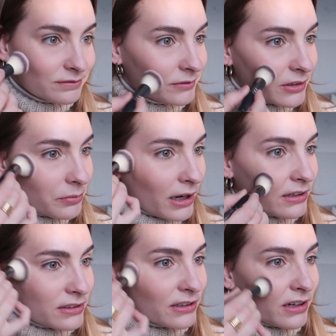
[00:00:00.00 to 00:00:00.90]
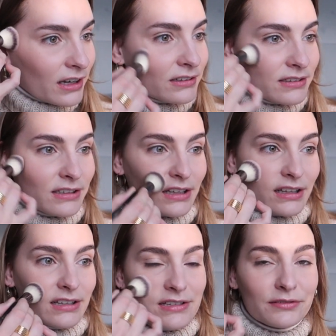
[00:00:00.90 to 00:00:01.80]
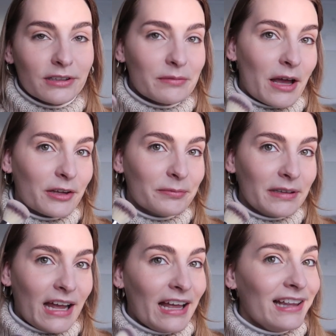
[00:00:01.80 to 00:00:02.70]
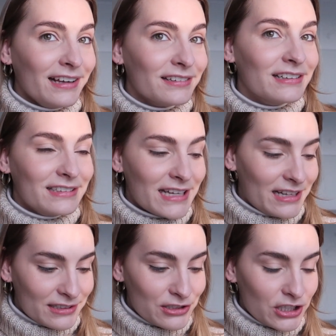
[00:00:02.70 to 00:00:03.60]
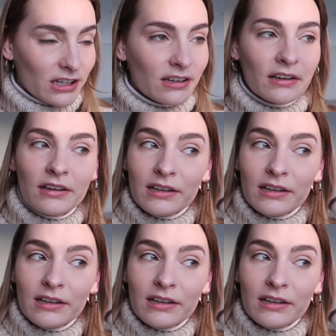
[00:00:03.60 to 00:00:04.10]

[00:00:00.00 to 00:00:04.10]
with bronzer honestly like that doesn't really bother me I like an intense cheek